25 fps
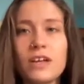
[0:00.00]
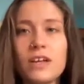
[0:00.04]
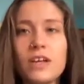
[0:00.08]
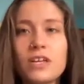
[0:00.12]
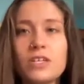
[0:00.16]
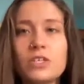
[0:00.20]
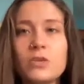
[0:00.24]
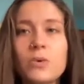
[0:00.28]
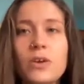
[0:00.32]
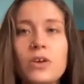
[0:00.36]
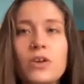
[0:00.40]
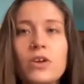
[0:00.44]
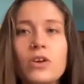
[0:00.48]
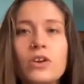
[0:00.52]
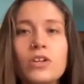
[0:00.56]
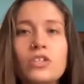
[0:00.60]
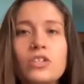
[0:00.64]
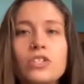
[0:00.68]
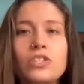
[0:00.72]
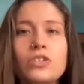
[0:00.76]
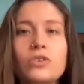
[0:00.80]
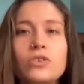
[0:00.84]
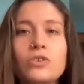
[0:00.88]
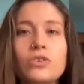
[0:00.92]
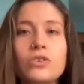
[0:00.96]
So I encourage
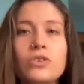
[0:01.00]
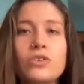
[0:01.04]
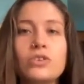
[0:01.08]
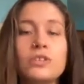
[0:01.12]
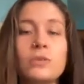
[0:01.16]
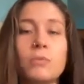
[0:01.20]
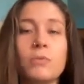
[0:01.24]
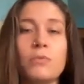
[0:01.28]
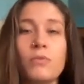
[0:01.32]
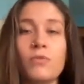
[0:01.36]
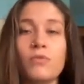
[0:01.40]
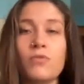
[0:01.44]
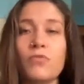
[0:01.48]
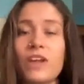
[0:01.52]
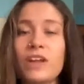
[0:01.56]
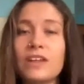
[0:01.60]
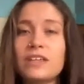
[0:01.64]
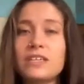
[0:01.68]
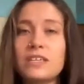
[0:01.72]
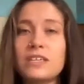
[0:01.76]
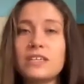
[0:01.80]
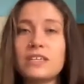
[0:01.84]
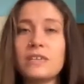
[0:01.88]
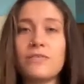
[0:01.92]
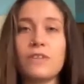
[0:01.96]
you to do some
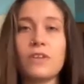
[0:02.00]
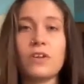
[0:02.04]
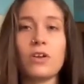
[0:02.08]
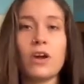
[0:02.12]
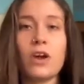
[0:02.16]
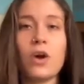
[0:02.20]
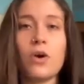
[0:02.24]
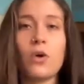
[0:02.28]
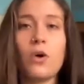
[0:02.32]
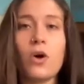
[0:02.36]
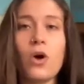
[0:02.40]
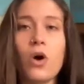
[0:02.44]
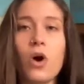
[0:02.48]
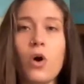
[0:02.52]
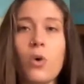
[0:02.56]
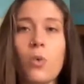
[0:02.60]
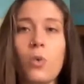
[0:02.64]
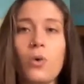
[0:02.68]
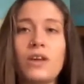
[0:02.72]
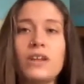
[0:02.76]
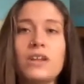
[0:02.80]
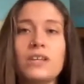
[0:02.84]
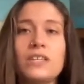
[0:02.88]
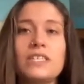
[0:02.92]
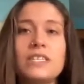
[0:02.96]
reflecting to figure out what
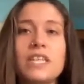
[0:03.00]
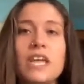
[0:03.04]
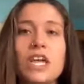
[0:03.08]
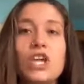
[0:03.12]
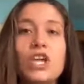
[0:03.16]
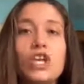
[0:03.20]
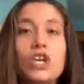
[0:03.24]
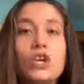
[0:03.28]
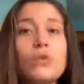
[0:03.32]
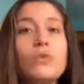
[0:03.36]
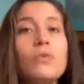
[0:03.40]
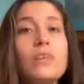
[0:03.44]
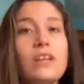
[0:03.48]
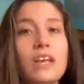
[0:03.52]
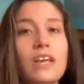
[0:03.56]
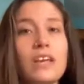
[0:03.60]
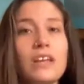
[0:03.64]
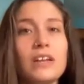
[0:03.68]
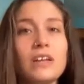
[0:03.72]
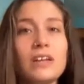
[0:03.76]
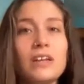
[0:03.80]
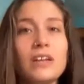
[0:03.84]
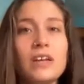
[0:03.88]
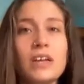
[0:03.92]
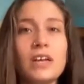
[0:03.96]
it is that you need